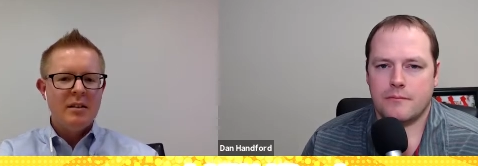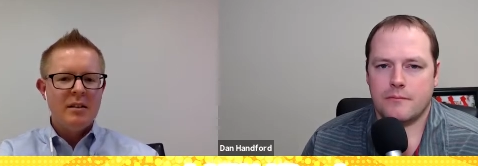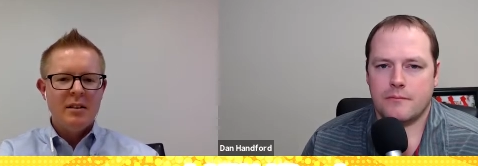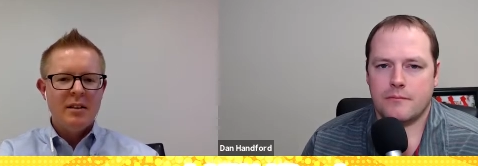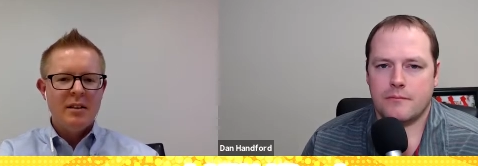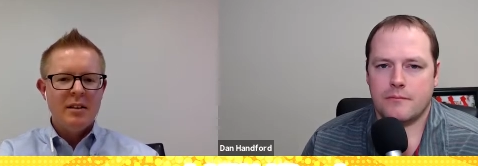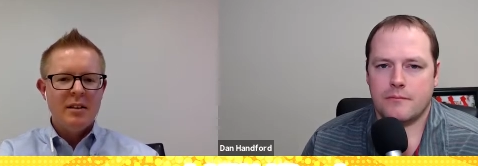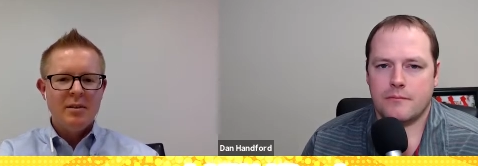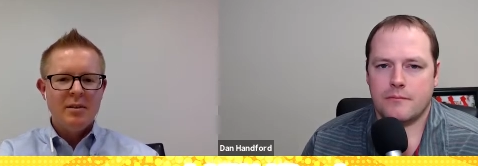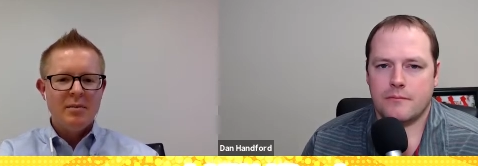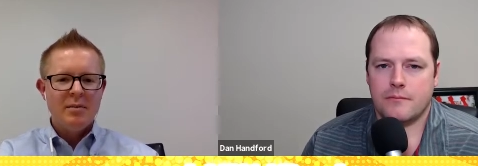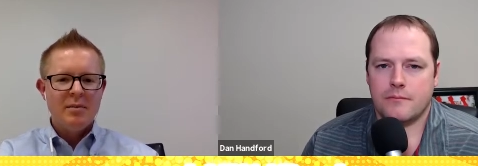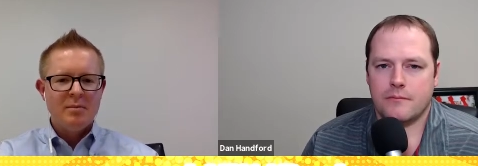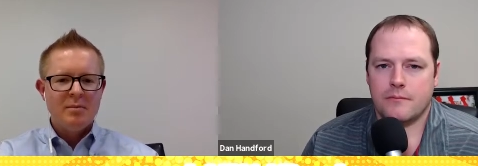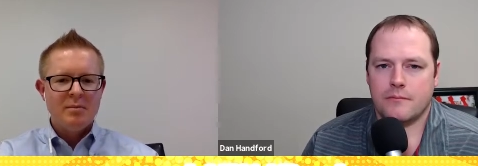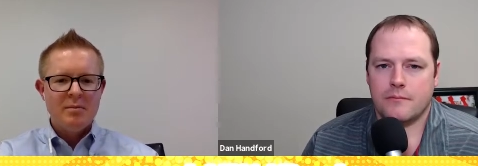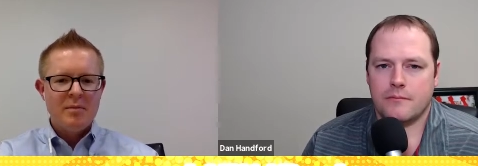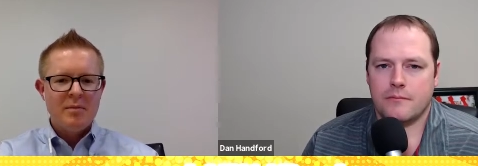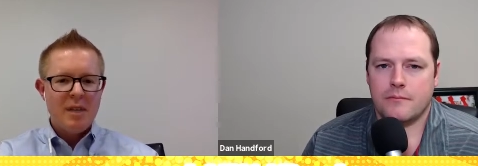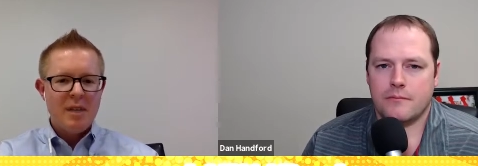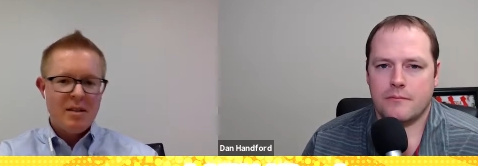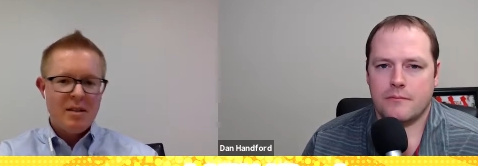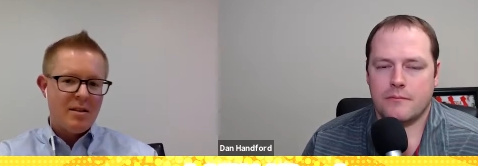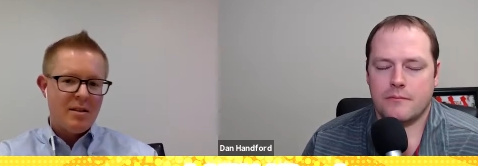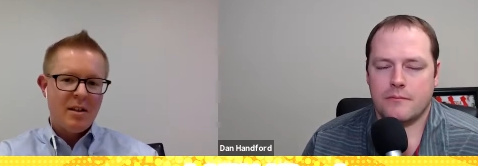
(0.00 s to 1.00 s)
Speaker 1: you know,
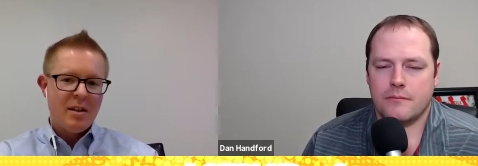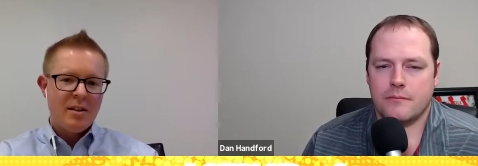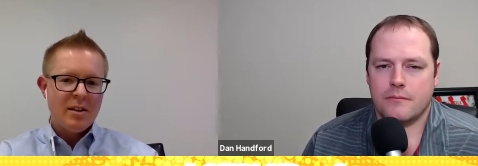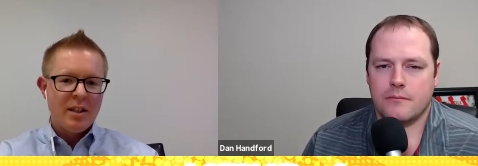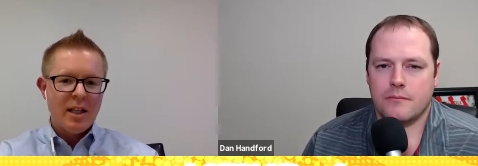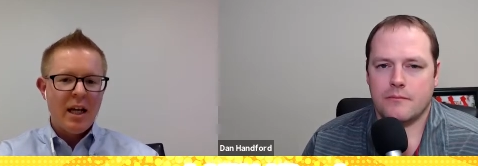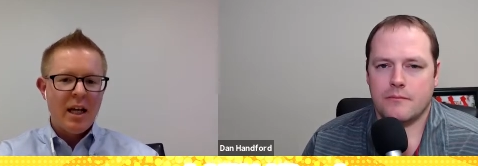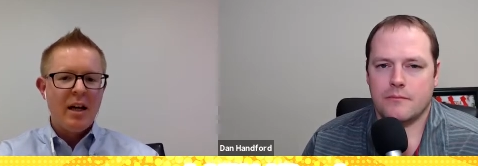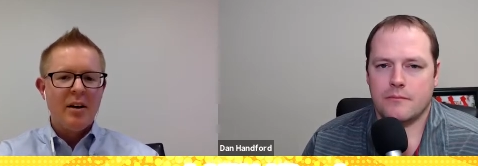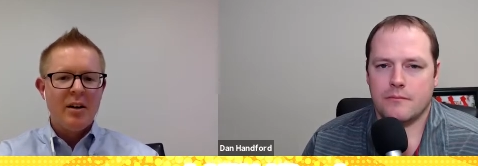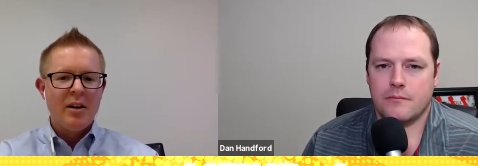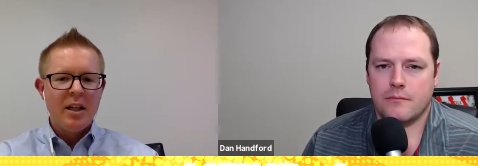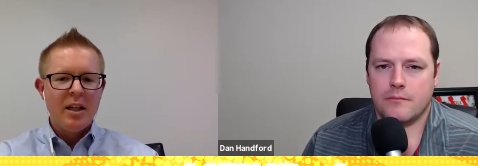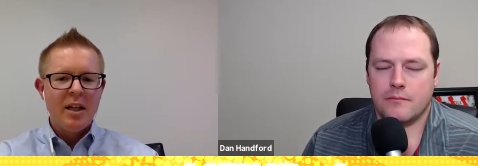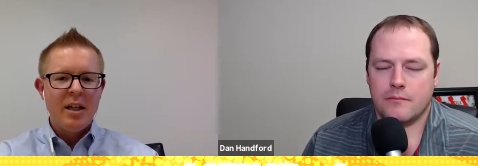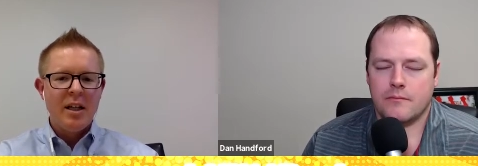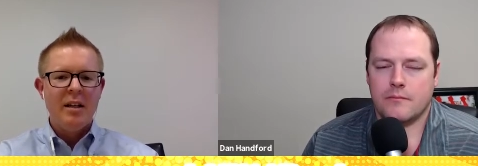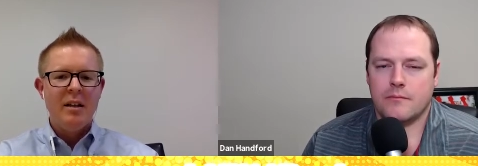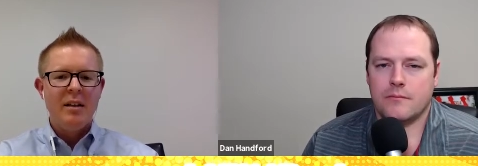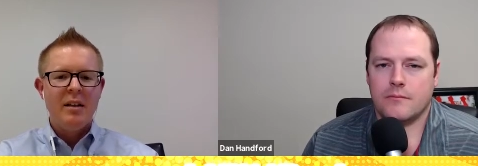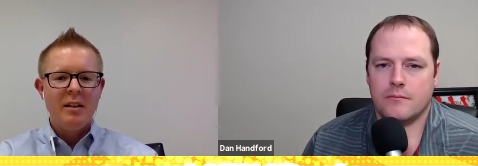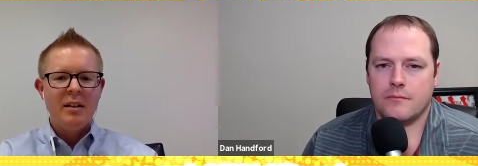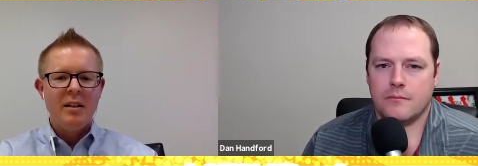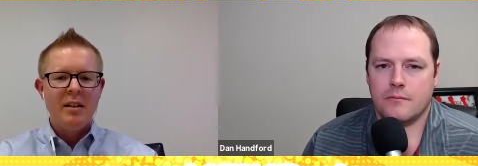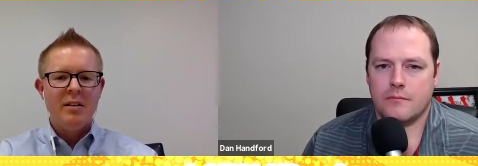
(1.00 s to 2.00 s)
a seller
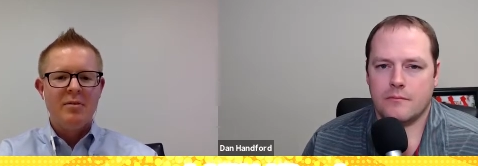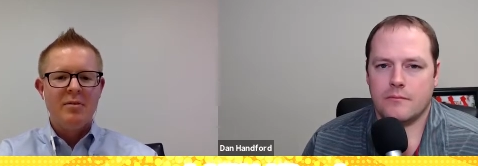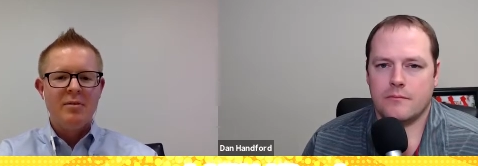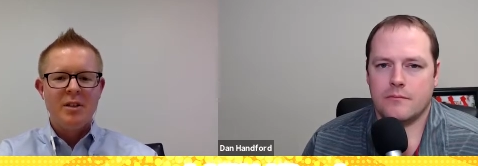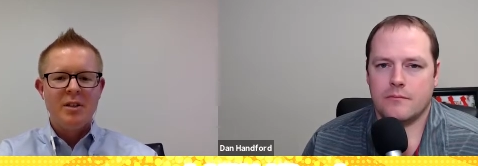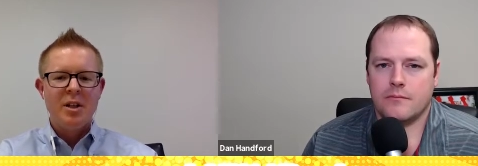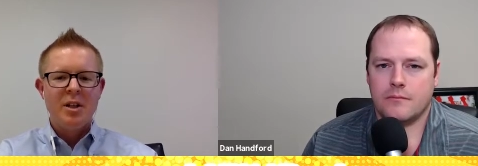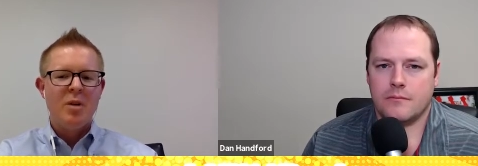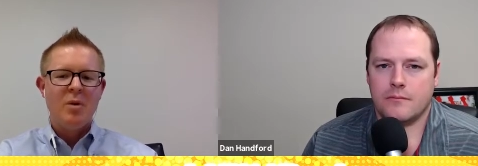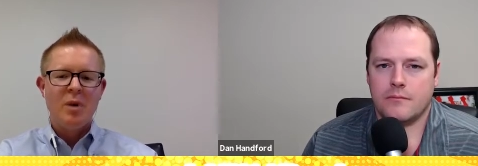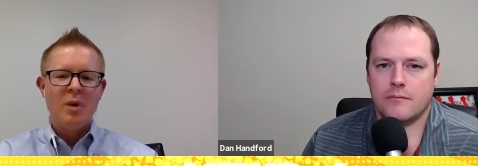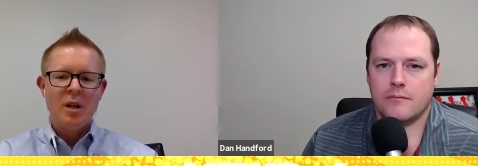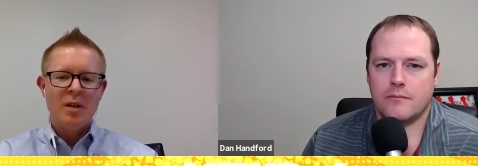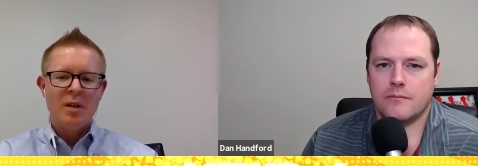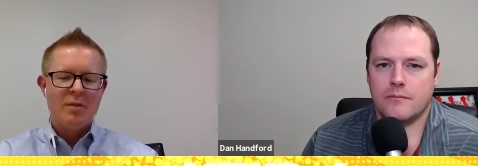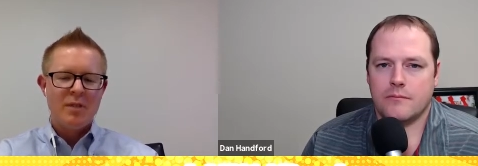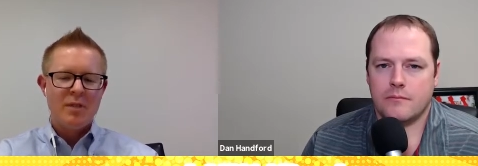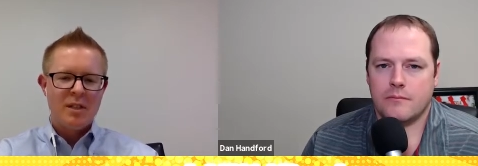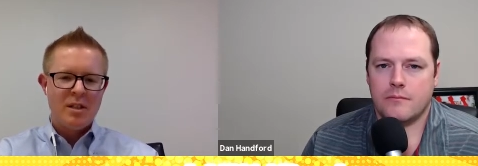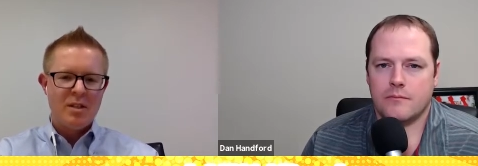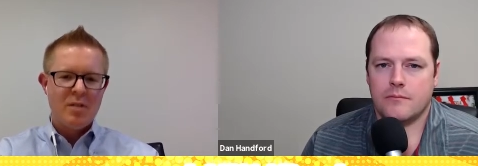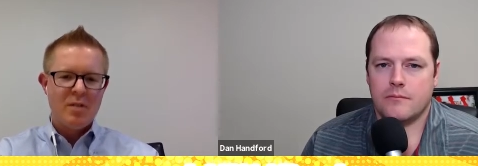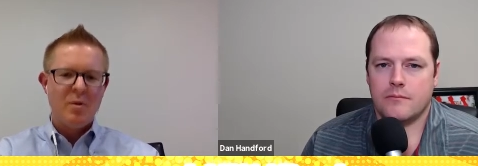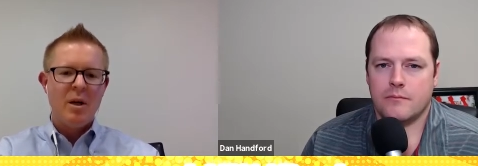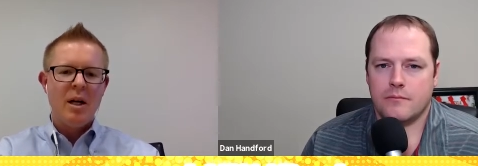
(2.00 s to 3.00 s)
carry if you don't want to
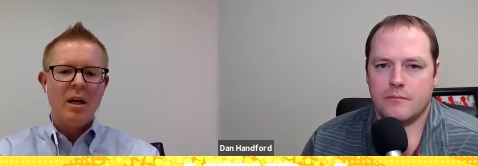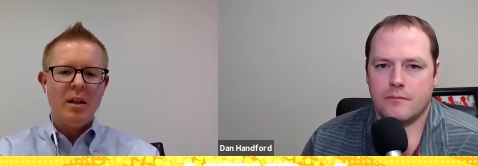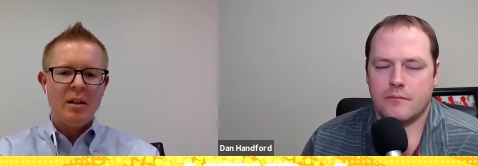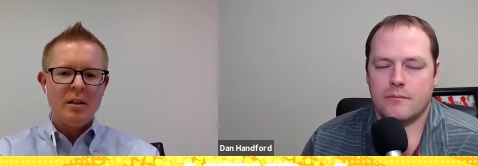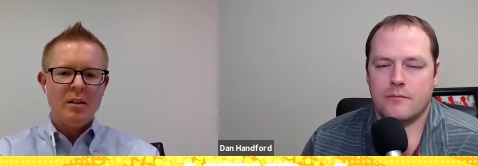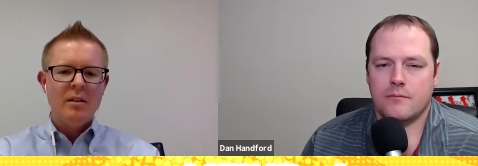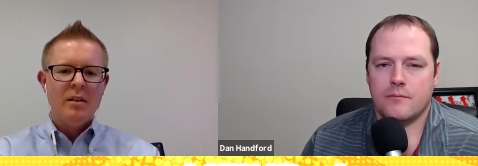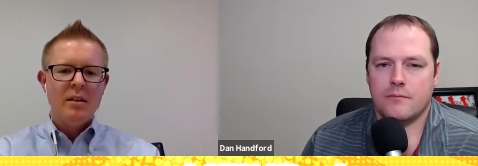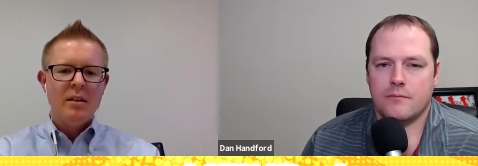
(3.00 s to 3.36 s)
fix the well."